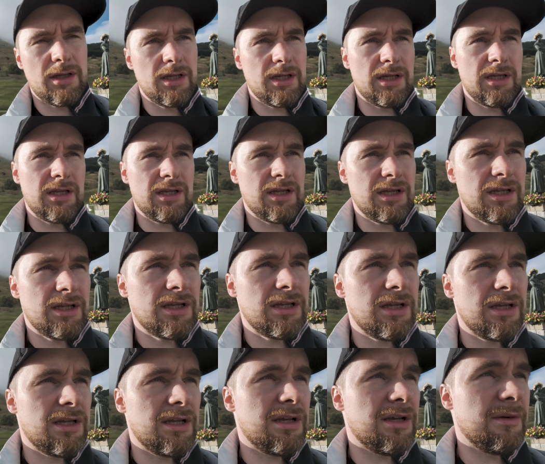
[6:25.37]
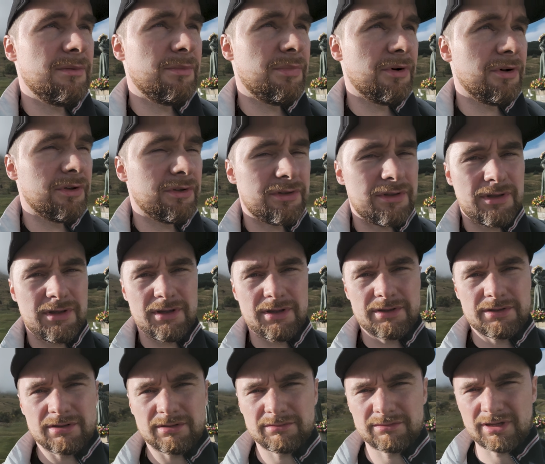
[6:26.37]
uh, but
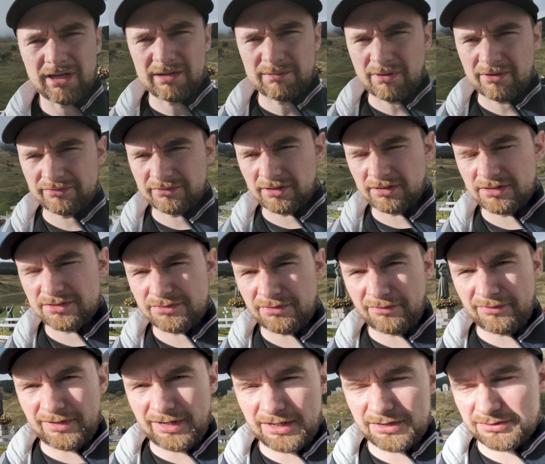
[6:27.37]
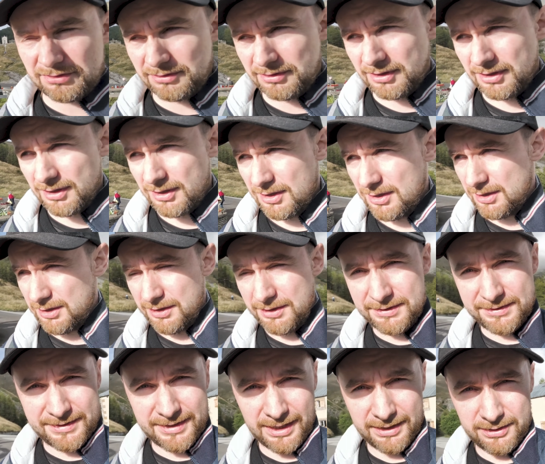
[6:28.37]
some time after this revelation
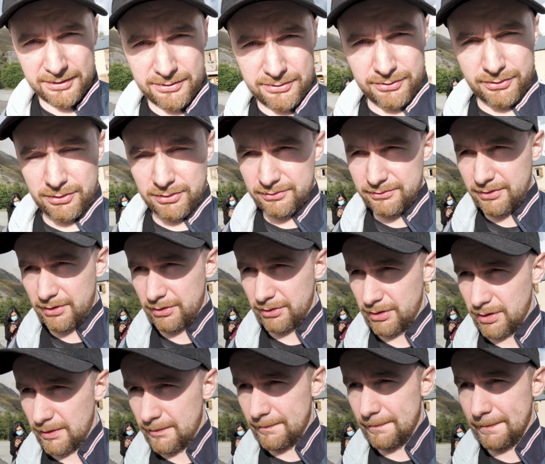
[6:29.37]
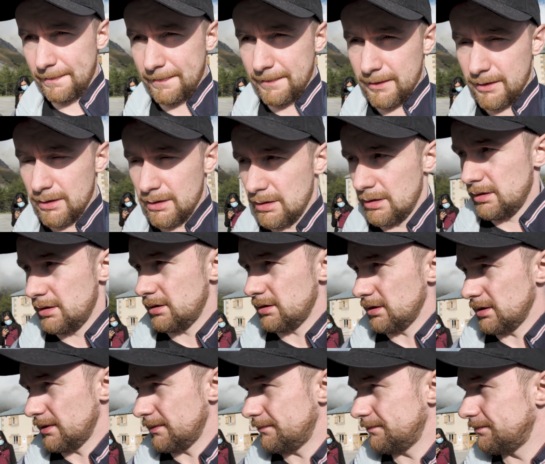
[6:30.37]
he started to convert
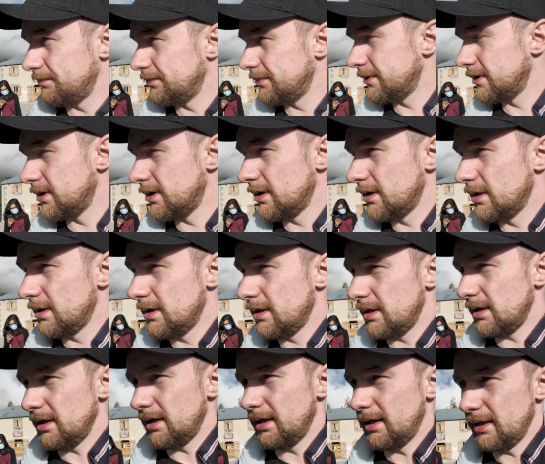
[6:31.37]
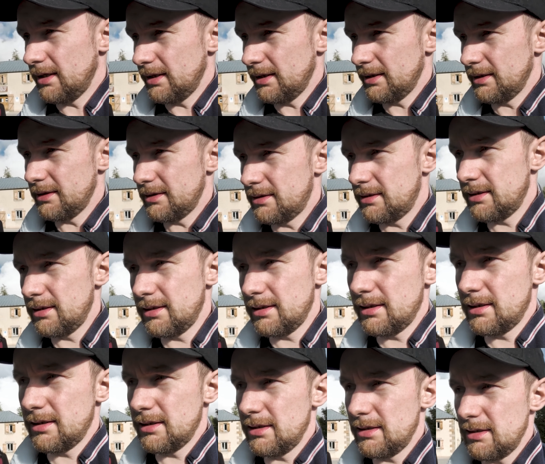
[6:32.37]
yeah and
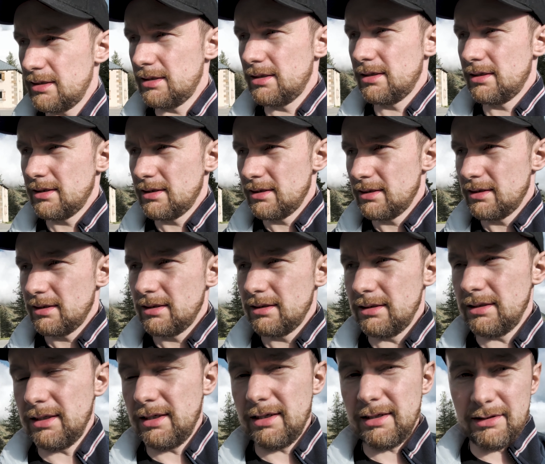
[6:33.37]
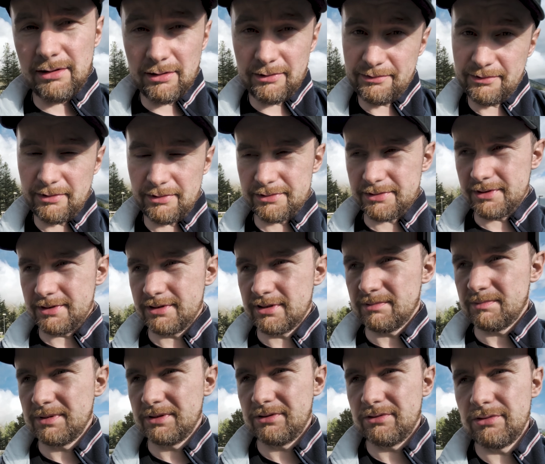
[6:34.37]
yeah of course he
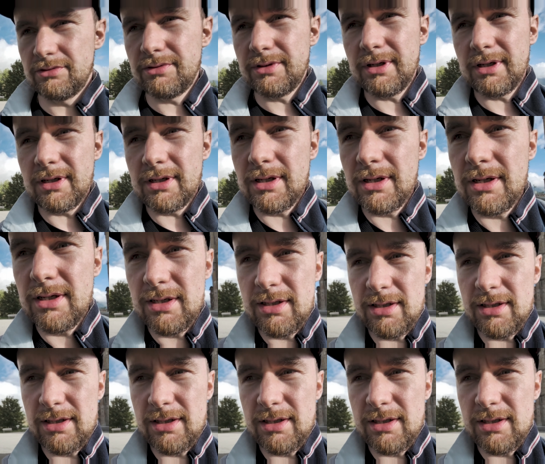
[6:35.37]
stopped to drink